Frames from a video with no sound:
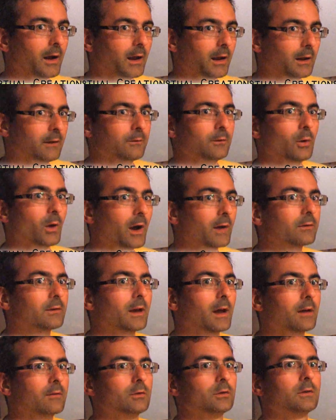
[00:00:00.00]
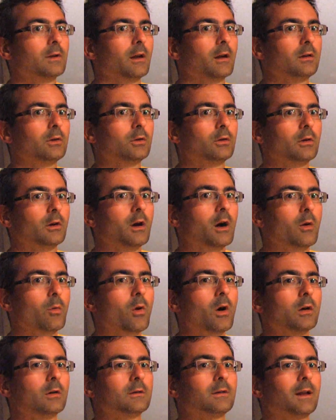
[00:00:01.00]
if you have to have your hot
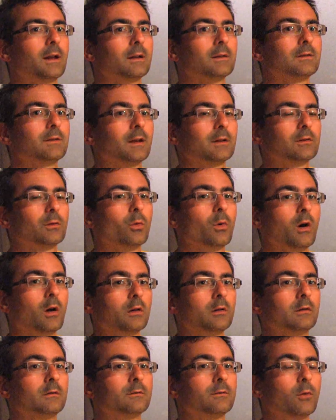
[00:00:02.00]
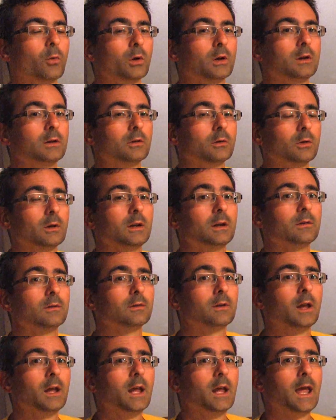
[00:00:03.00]
water tank set to 140 degrees